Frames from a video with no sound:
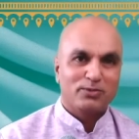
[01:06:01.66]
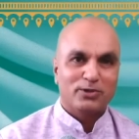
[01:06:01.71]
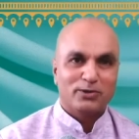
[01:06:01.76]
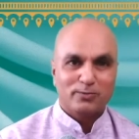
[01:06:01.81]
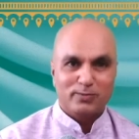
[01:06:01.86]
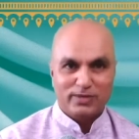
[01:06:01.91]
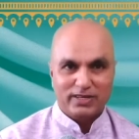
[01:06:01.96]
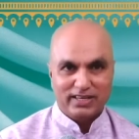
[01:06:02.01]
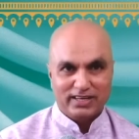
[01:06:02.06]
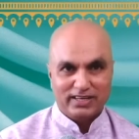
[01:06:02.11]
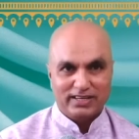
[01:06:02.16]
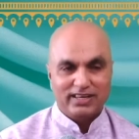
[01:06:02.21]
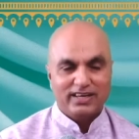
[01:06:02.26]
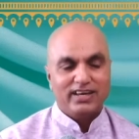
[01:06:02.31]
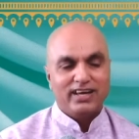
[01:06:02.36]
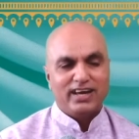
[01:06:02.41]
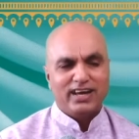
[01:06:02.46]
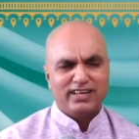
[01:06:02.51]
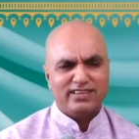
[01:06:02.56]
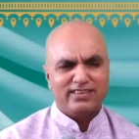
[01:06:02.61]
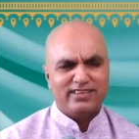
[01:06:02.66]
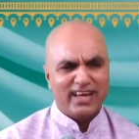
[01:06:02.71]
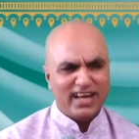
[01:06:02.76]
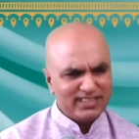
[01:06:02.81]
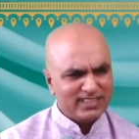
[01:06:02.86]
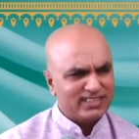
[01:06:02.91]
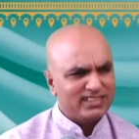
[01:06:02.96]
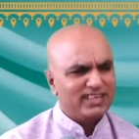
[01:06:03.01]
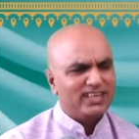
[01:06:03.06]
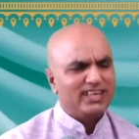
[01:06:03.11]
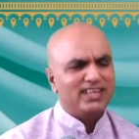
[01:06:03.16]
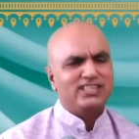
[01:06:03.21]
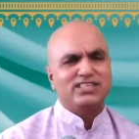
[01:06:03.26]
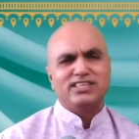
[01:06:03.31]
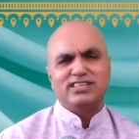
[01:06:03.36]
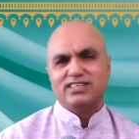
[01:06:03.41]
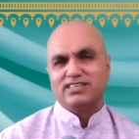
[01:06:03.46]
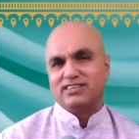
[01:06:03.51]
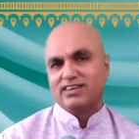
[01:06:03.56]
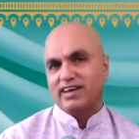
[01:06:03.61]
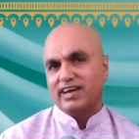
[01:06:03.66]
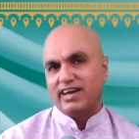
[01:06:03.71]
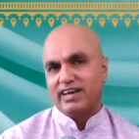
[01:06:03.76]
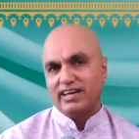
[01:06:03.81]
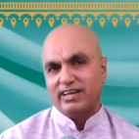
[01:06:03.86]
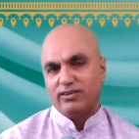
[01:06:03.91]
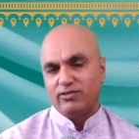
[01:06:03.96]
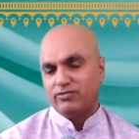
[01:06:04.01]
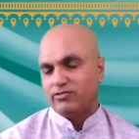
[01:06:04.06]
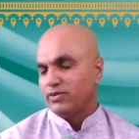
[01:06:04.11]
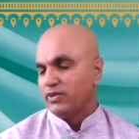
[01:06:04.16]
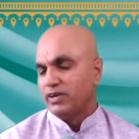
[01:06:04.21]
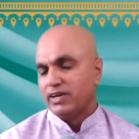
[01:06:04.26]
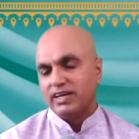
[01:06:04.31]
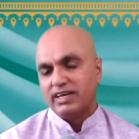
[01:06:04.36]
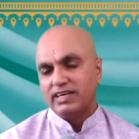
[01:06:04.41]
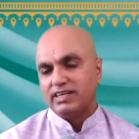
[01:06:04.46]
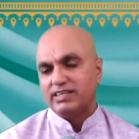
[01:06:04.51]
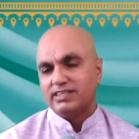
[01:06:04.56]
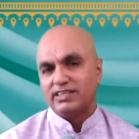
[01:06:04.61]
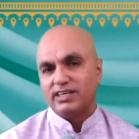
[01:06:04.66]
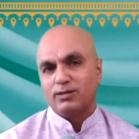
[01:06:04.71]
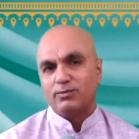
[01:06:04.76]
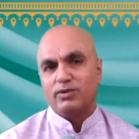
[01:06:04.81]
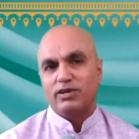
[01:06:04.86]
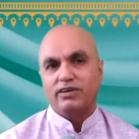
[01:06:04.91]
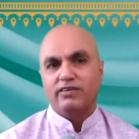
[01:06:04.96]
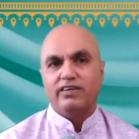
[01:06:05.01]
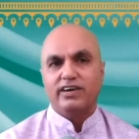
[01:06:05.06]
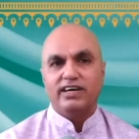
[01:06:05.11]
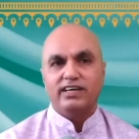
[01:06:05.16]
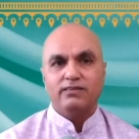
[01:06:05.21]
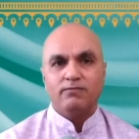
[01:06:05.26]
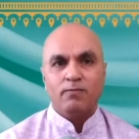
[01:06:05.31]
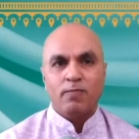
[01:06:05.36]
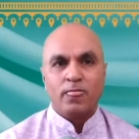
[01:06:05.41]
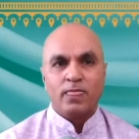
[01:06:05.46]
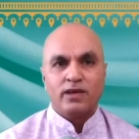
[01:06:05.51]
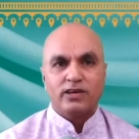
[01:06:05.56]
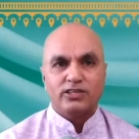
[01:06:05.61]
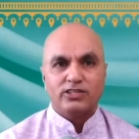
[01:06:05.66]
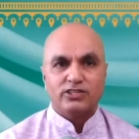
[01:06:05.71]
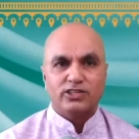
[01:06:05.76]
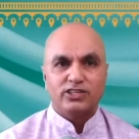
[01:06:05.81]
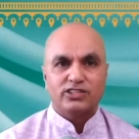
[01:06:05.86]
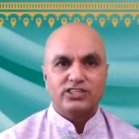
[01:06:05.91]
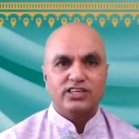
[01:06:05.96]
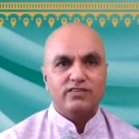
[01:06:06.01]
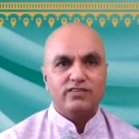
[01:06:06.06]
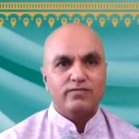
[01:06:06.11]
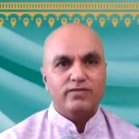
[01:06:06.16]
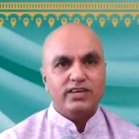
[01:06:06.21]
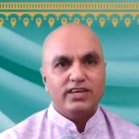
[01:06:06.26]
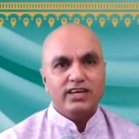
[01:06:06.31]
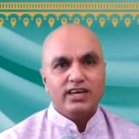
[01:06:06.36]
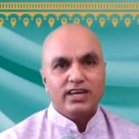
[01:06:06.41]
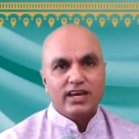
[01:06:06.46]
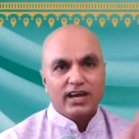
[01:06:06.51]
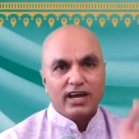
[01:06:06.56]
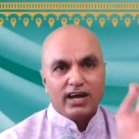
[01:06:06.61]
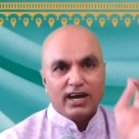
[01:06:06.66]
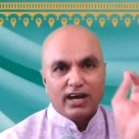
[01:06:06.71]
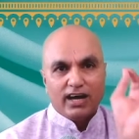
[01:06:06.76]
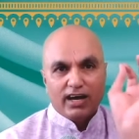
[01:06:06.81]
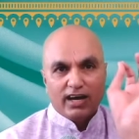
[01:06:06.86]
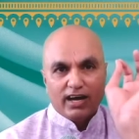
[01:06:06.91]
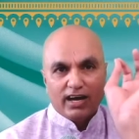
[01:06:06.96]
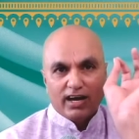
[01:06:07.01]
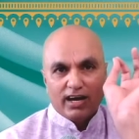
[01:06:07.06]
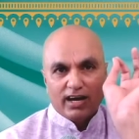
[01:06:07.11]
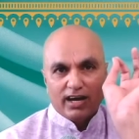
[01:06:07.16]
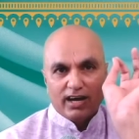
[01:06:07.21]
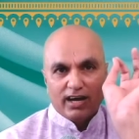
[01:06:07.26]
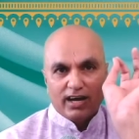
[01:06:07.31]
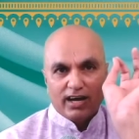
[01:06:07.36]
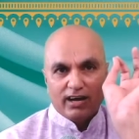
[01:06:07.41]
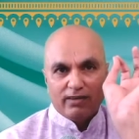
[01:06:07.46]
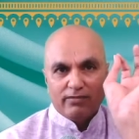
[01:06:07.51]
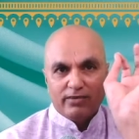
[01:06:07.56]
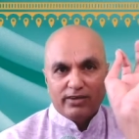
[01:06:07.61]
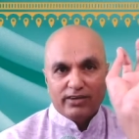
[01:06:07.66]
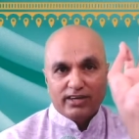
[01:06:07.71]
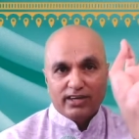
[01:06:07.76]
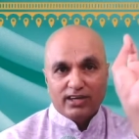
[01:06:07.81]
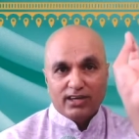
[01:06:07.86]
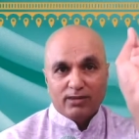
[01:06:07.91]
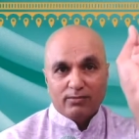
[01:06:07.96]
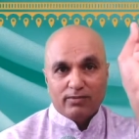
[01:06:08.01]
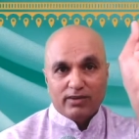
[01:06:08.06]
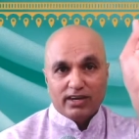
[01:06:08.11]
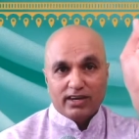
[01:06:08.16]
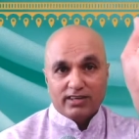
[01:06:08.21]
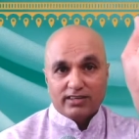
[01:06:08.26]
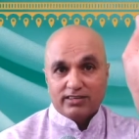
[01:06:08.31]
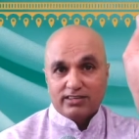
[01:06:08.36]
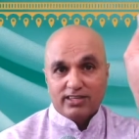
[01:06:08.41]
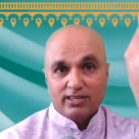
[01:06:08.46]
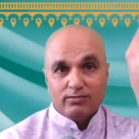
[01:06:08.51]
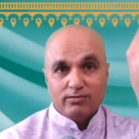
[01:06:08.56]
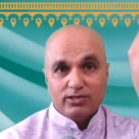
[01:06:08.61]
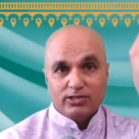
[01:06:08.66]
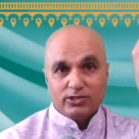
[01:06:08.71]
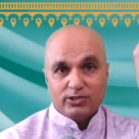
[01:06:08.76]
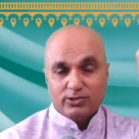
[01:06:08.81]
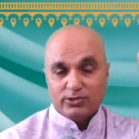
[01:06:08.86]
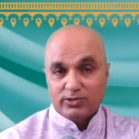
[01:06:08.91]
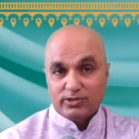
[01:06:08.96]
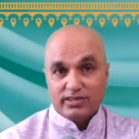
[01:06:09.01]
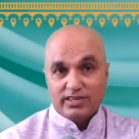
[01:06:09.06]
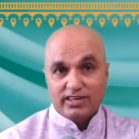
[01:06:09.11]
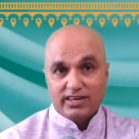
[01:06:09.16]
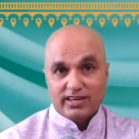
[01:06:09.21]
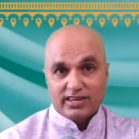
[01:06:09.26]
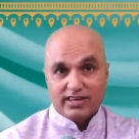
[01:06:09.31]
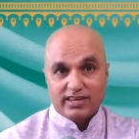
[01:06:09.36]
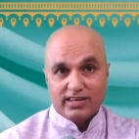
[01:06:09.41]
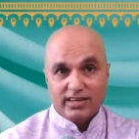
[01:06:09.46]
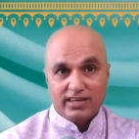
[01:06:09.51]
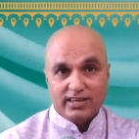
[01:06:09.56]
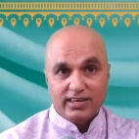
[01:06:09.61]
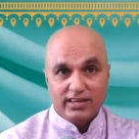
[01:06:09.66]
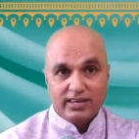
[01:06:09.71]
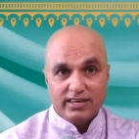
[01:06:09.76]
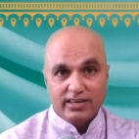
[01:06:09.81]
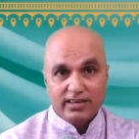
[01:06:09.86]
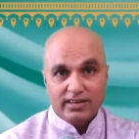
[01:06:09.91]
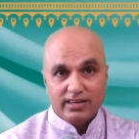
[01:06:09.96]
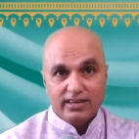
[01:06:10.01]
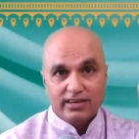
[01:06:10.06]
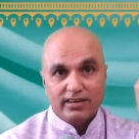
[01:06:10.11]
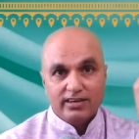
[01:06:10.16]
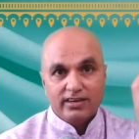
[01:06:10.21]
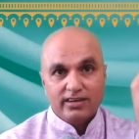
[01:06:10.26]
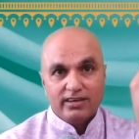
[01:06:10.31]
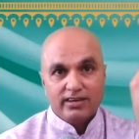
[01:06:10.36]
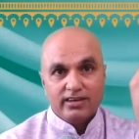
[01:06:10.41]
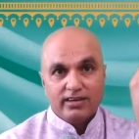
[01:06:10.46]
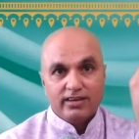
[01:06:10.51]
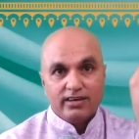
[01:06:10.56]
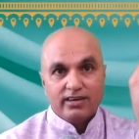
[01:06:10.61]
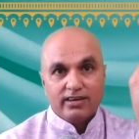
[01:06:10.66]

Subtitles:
that were permanent. At that stage in his life, he said, Bhagwan, just give me Abirala Bhakti Vishuddhaki,